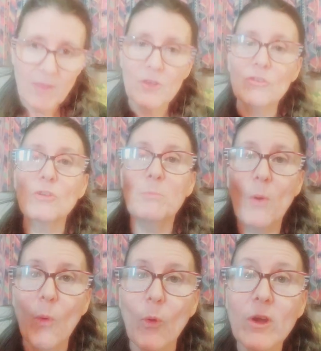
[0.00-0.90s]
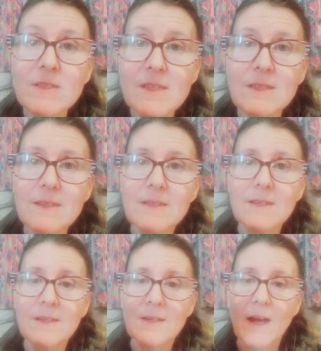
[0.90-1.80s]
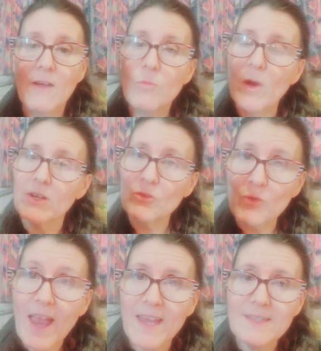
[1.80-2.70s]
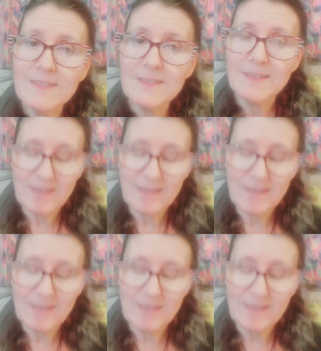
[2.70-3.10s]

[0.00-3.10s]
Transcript: the support of what is right,